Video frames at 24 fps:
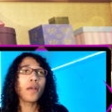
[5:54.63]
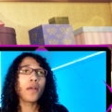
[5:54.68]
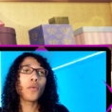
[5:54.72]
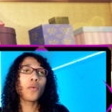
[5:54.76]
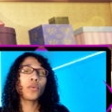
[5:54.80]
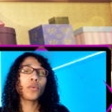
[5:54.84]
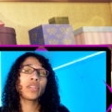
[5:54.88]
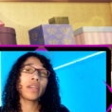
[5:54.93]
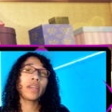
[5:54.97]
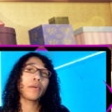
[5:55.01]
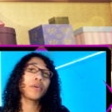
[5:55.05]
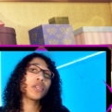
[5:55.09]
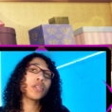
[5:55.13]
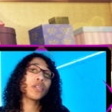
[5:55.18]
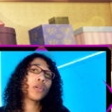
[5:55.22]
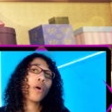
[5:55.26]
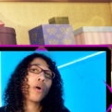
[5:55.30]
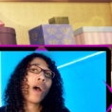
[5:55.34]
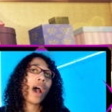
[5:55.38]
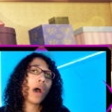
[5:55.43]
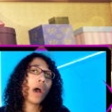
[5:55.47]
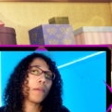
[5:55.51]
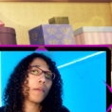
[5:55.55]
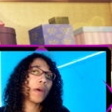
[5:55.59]
which I will show
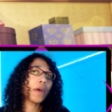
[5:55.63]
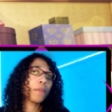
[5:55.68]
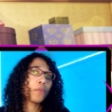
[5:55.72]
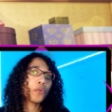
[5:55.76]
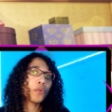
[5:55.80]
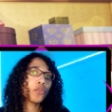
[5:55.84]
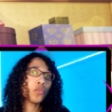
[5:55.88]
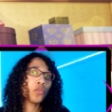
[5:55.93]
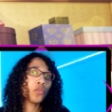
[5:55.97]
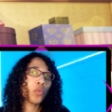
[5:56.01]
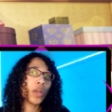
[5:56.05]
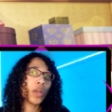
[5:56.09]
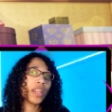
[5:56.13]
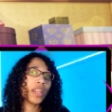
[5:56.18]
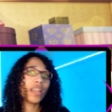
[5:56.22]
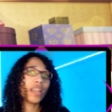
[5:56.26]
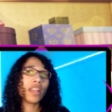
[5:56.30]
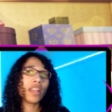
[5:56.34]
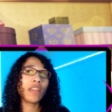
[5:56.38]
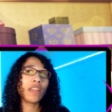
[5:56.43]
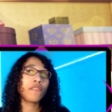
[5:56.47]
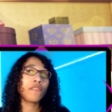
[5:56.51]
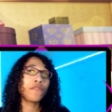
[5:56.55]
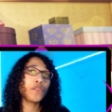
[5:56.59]
how my pulls went
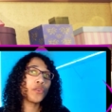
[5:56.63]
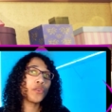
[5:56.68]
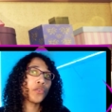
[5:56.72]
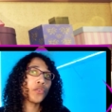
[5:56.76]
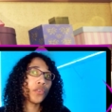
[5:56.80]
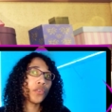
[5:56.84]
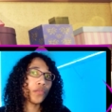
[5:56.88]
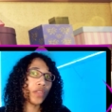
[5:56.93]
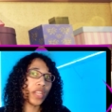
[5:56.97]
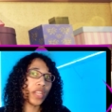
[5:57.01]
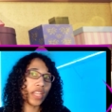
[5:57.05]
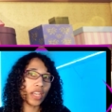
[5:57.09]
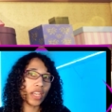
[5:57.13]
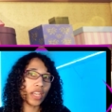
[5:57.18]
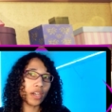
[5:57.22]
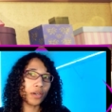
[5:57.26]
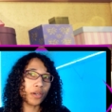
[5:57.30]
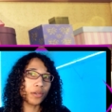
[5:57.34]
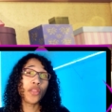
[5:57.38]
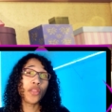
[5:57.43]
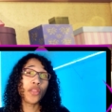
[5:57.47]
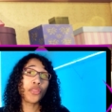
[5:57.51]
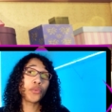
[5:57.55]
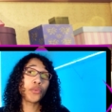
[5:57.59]
in a future
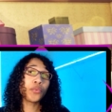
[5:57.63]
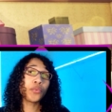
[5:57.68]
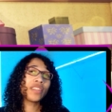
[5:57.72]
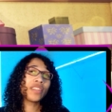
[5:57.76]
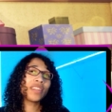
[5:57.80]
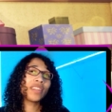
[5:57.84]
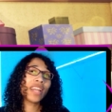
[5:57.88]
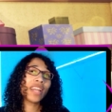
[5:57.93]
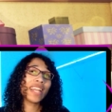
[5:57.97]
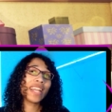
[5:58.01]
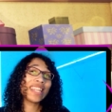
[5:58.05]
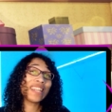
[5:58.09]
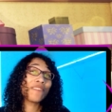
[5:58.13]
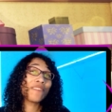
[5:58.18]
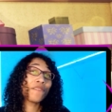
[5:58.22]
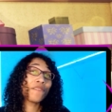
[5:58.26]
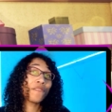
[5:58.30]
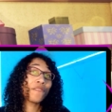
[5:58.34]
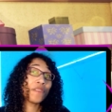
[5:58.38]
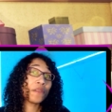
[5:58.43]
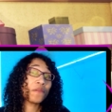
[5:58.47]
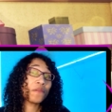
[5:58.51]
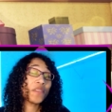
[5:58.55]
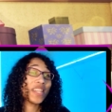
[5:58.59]
video. The reason I did
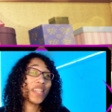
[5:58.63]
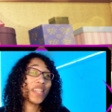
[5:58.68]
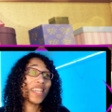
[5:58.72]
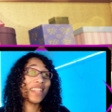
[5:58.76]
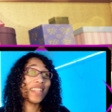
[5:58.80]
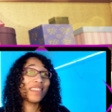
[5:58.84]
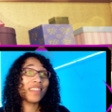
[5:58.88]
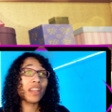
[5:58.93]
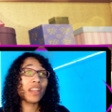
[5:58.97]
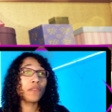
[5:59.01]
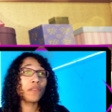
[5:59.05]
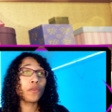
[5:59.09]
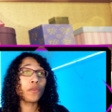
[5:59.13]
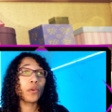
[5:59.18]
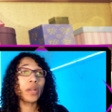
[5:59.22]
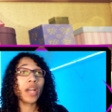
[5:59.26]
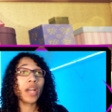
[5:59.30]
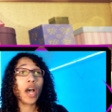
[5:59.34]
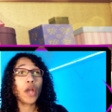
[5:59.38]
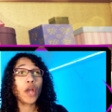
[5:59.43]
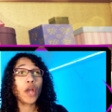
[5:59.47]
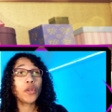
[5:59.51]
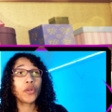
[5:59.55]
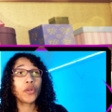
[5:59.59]
50 instead of
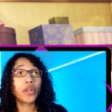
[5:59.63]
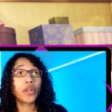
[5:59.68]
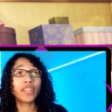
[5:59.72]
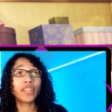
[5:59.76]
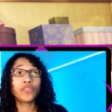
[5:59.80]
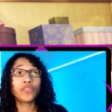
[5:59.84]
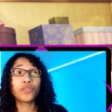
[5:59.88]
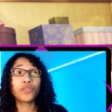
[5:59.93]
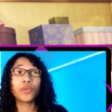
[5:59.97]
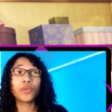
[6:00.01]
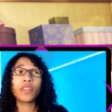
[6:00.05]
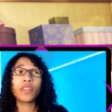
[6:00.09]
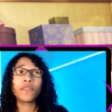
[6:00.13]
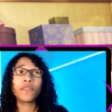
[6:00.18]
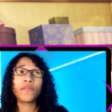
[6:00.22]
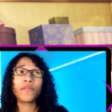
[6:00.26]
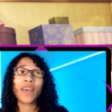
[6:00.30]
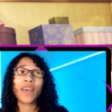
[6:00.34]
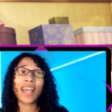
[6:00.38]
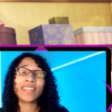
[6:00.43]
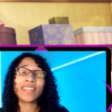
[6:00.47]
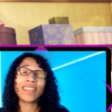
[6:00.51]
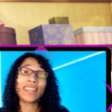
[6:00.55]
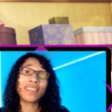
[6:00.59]
100 is due to the
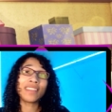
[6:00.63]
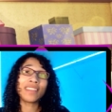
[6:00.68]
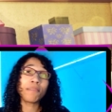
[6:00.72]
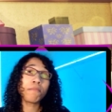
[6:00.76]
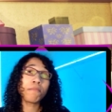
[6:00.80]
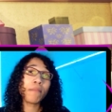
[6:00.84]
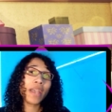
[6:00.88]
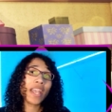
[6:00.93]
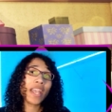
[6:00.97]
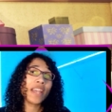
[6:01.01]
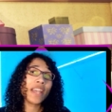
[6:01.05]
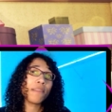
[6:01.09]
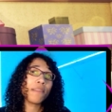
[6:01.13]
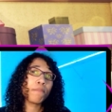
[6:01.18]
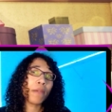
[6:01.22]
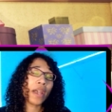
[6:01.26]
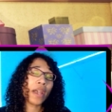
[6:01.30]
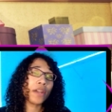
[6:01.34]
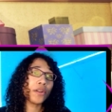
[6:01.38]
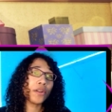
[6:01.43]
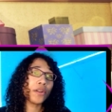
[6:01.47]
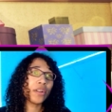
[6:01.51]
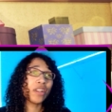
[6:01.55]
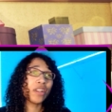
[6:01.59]
fact that the Maid
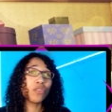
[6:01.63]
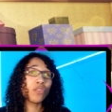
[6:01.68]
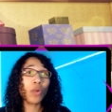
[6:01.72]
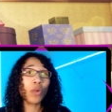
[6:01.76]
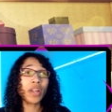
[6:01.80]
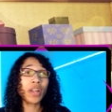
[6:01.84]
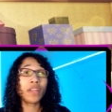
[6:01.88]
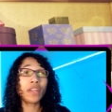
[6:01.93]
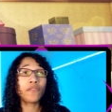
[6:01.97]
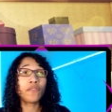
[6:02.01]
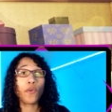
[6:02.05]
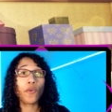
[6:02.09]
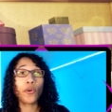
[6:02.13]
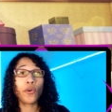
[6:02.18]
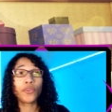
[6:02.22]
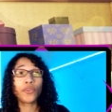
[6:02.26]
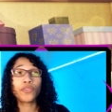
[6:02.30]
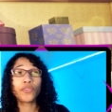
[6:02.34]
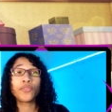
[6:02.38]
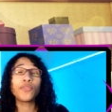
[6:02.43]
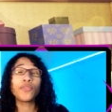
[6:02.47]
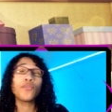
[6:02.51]
banner is running for 2